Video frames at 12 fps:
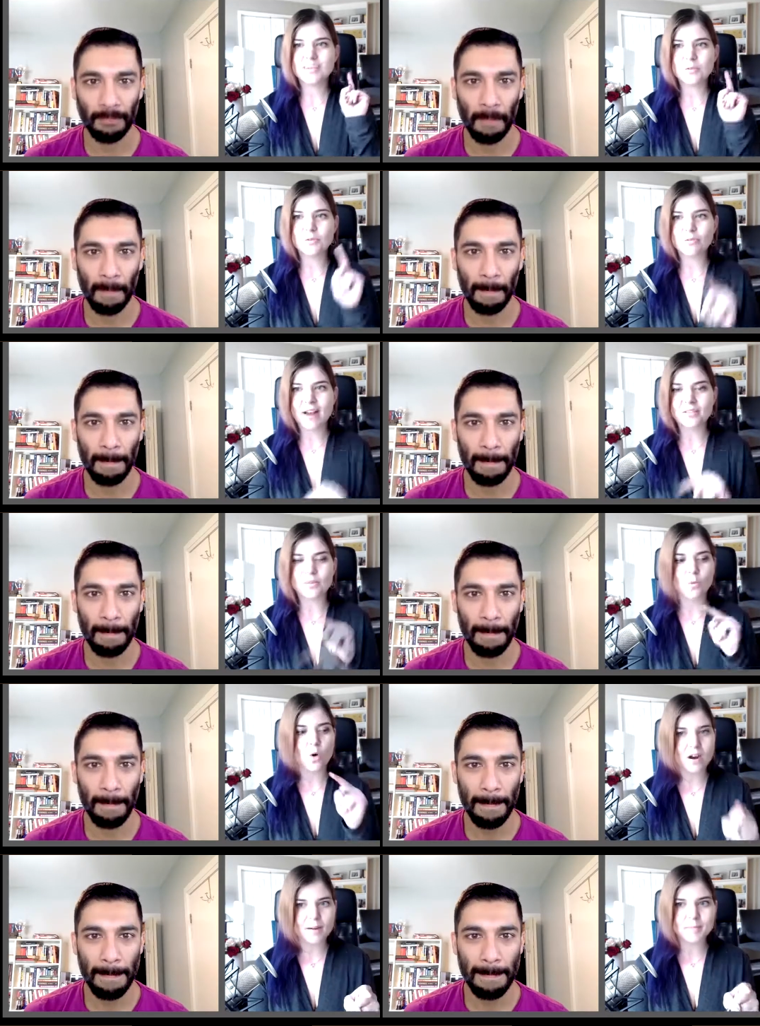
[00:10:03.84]
Speaker 1: you would rather
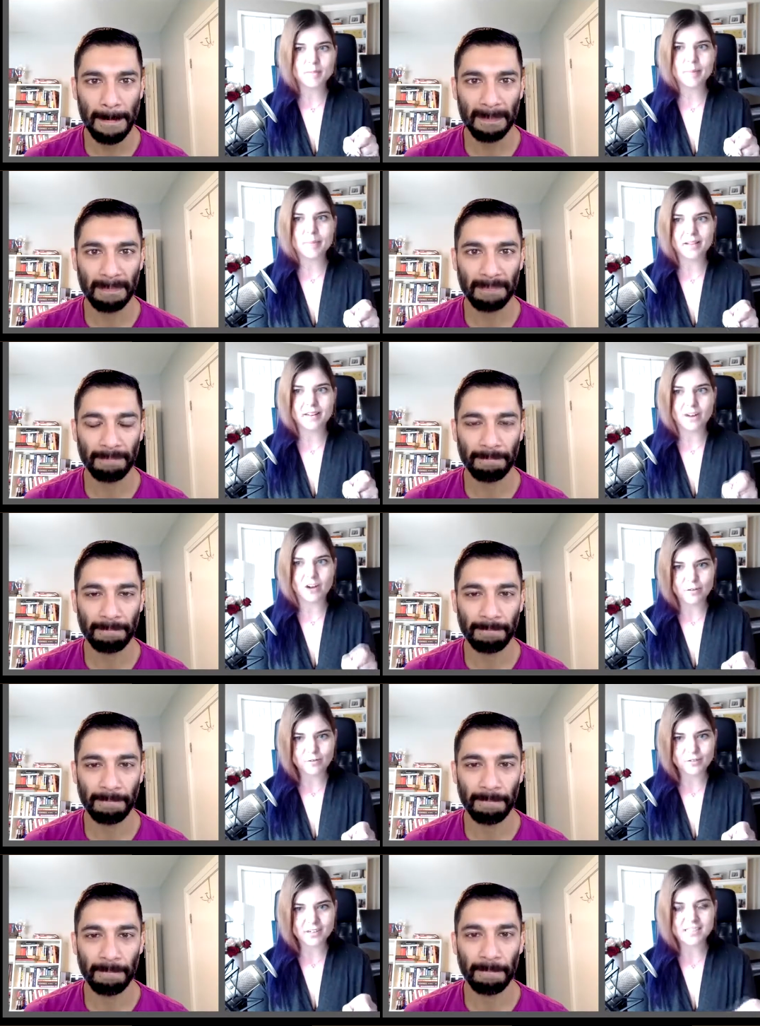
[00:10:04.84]
walk up to people at a
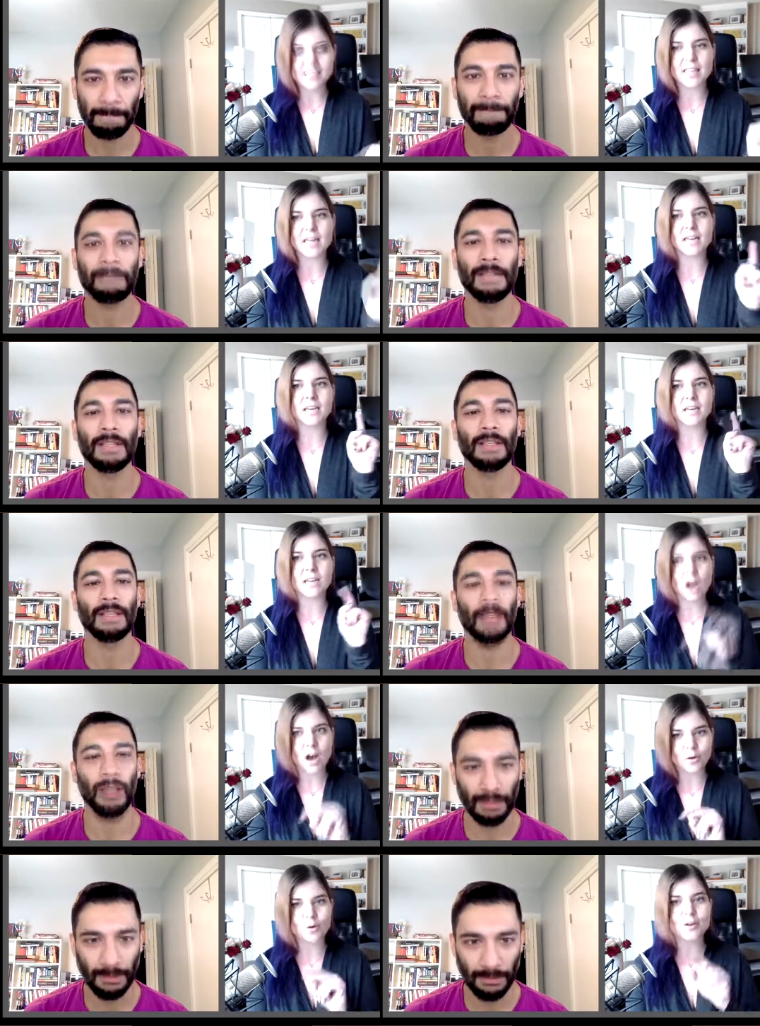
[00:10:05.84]
conference than
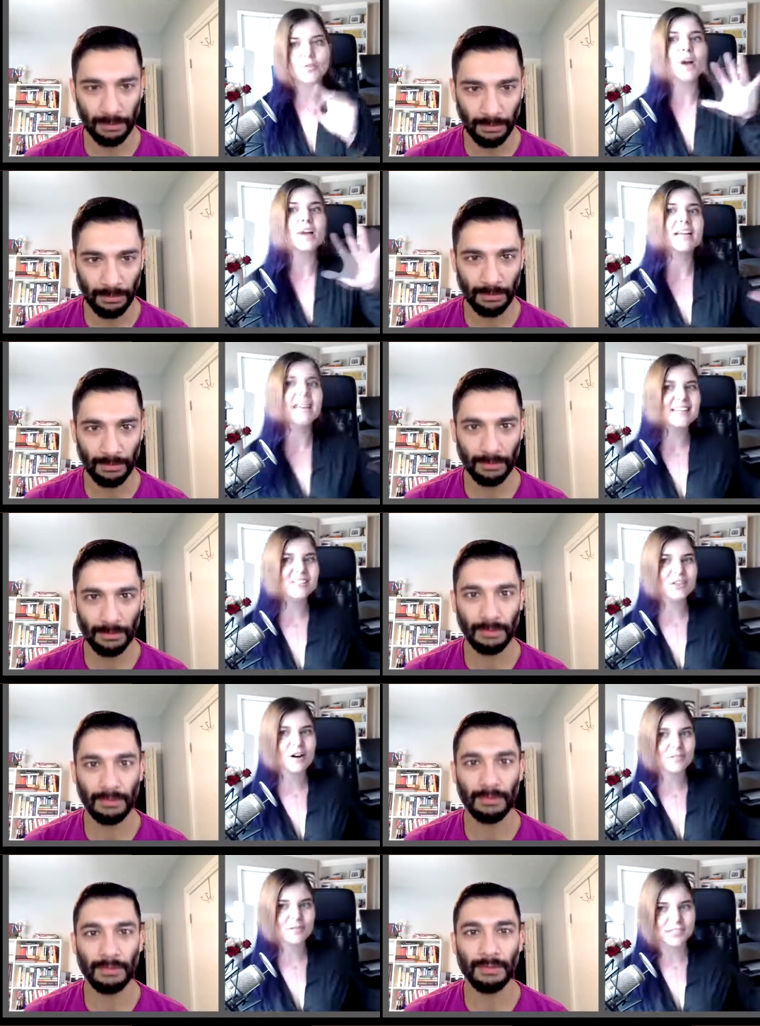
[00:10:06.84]
not or you already engage
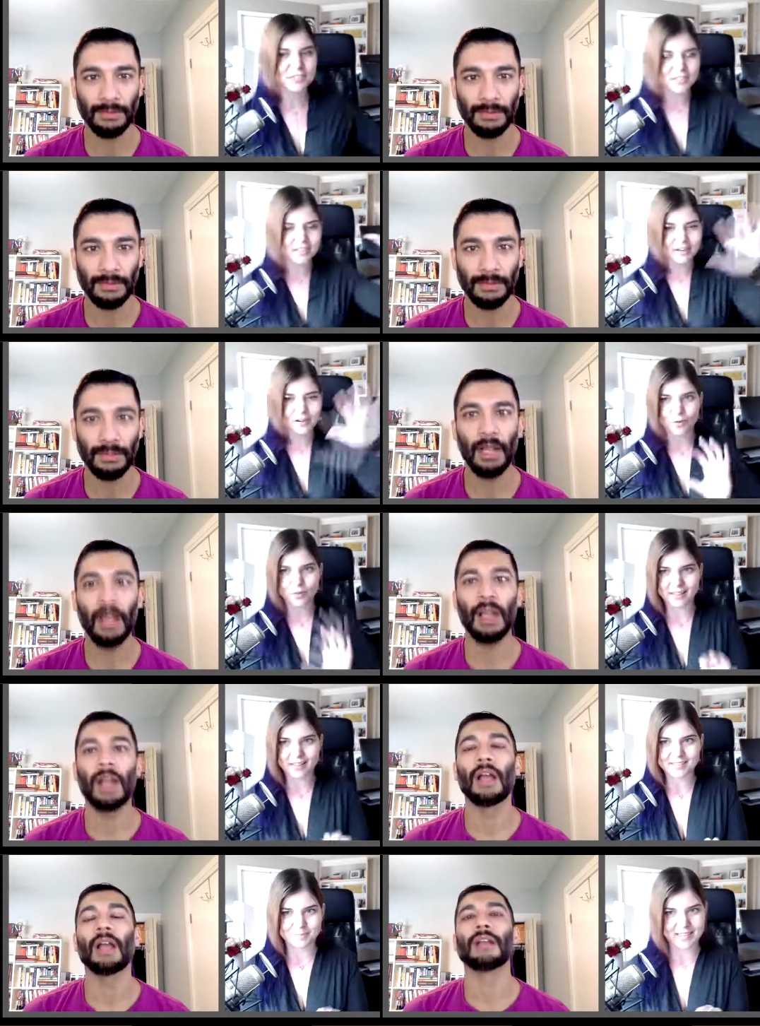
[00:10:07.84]
in conversation and therefore
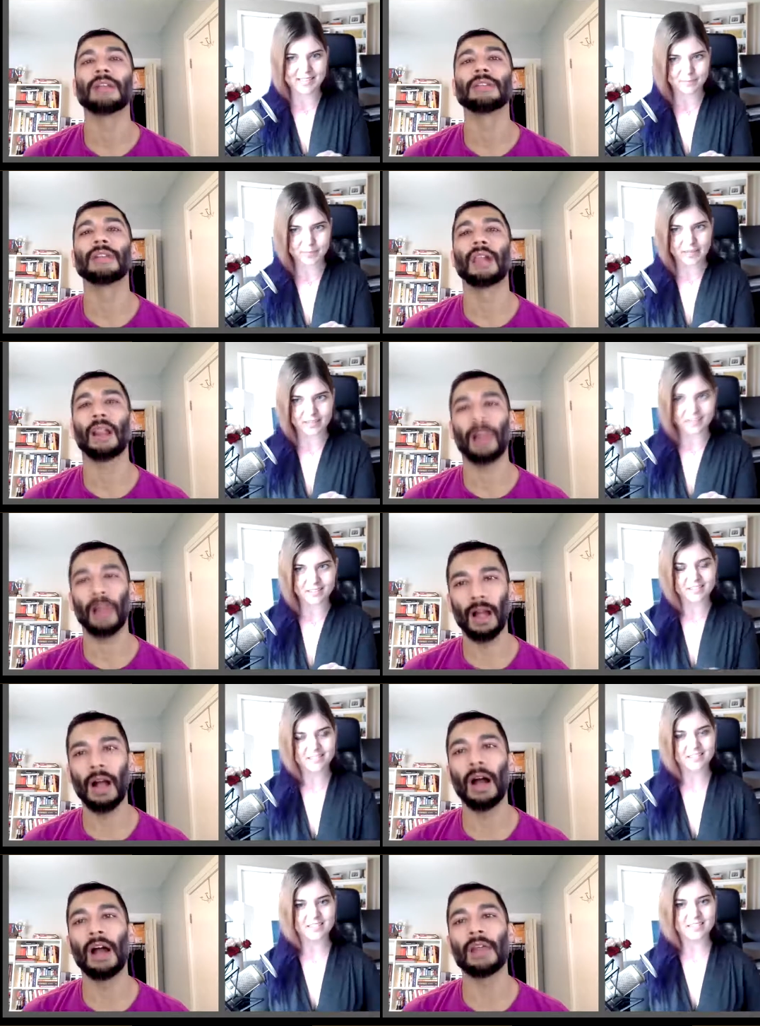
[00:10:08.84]
that makes it better
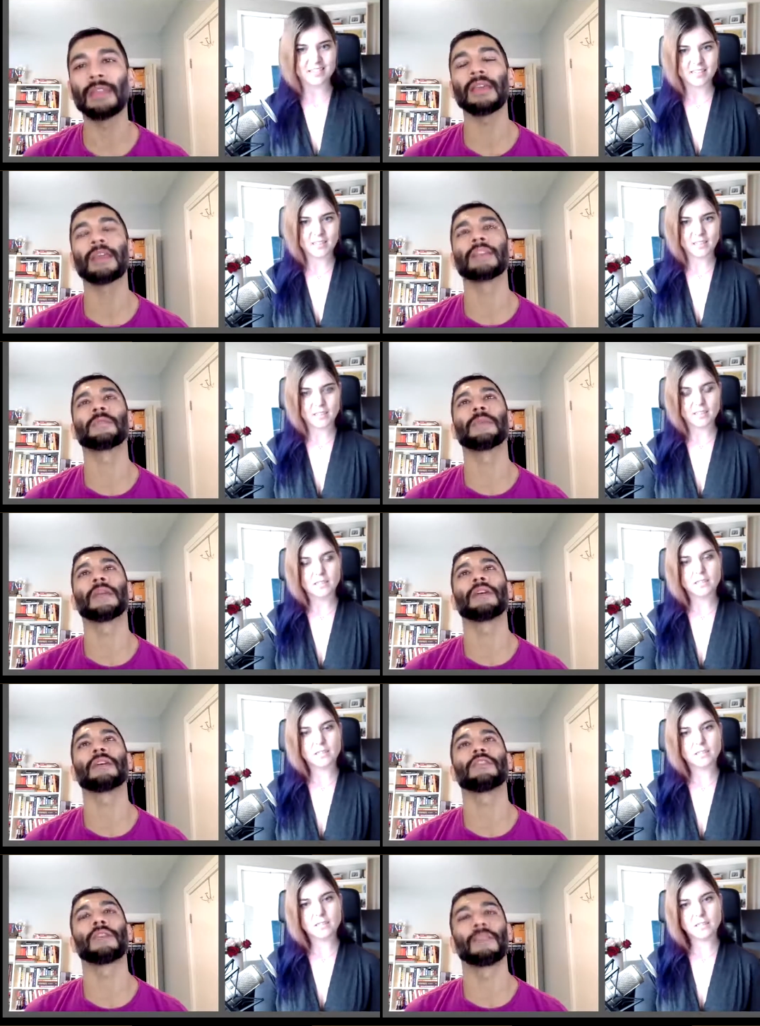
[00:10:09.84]
Speaker 2: I think it's
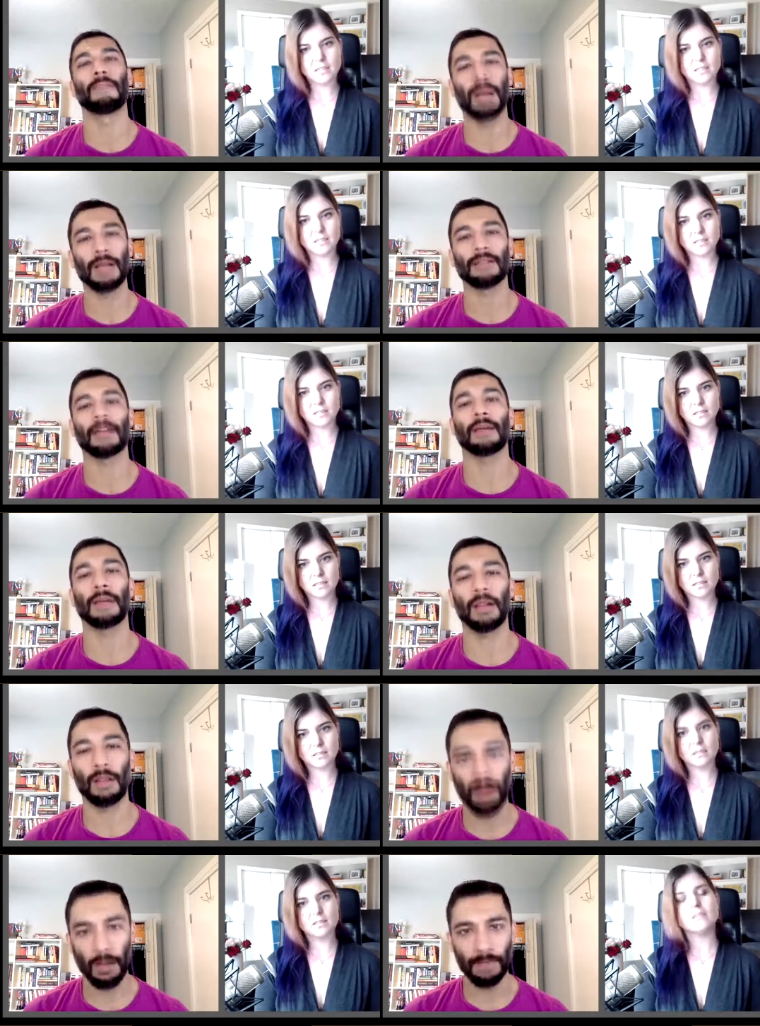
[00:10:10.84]
because you have the mindset
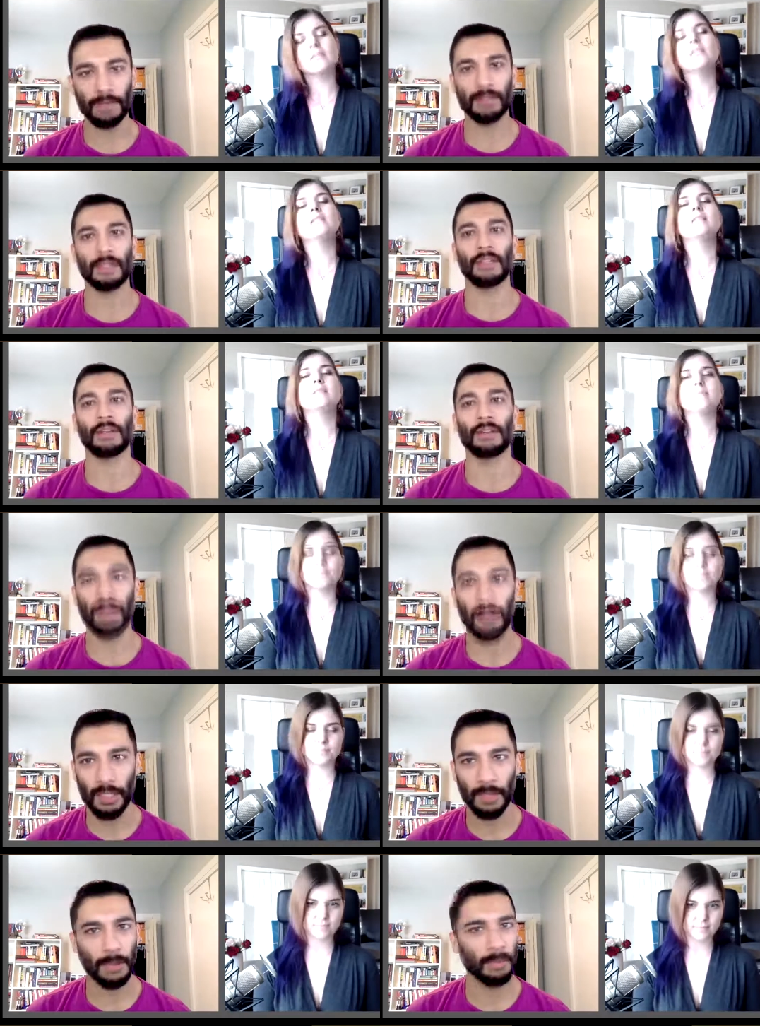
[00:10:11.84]
I'm at a conference, I need to
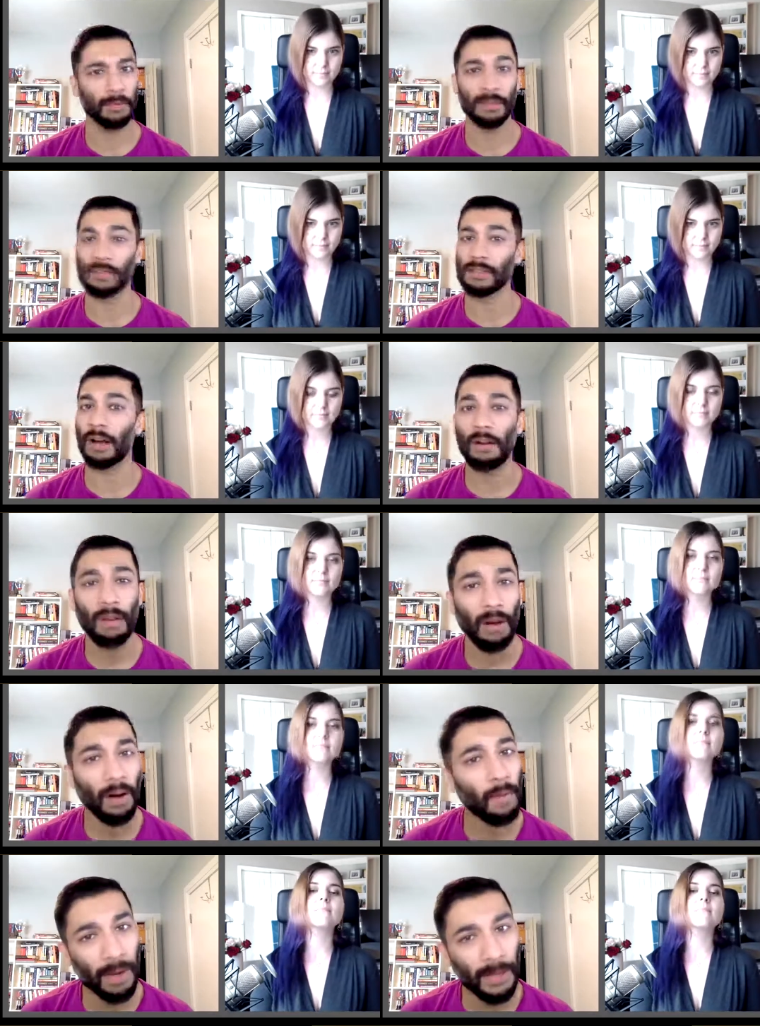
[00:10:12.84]
talk to people. There's
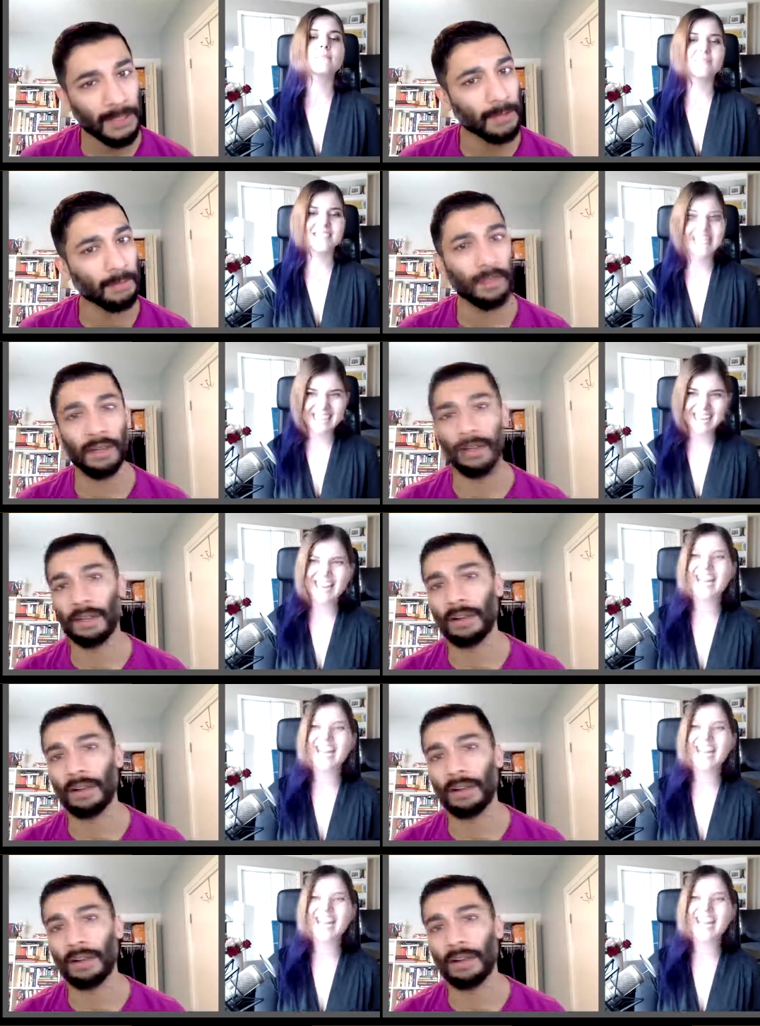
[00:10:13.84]
alcohol possibly at a